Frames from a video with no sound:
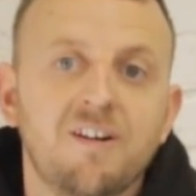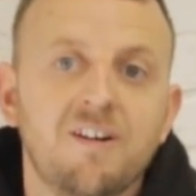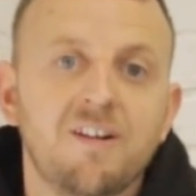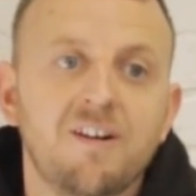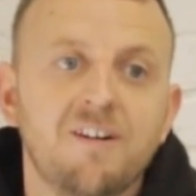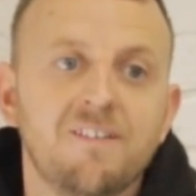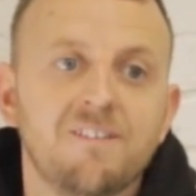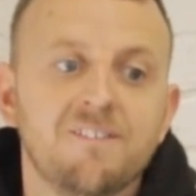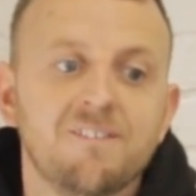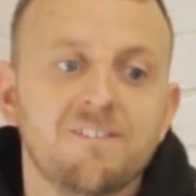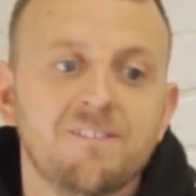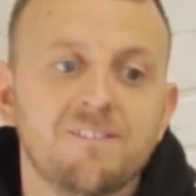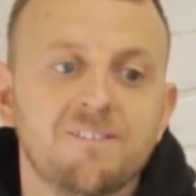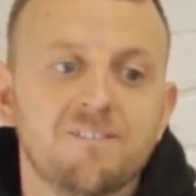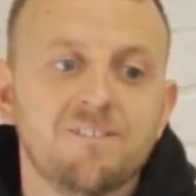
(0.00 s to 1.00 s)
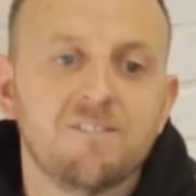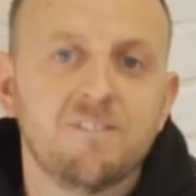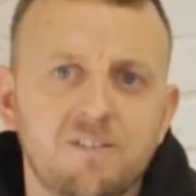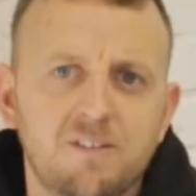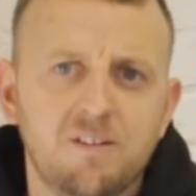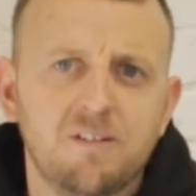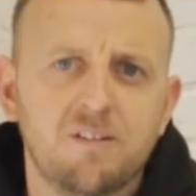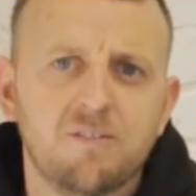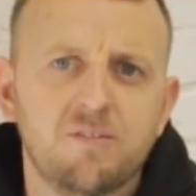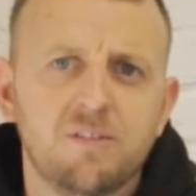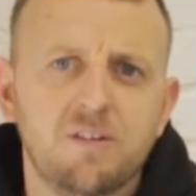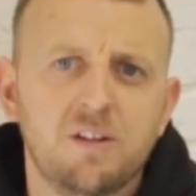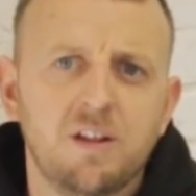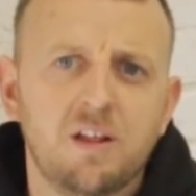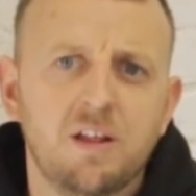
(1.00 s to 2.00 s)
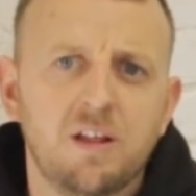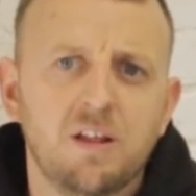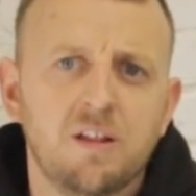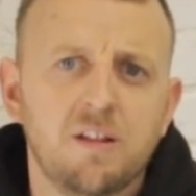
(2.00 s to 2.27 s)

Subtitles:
I know. What are you going for dinner?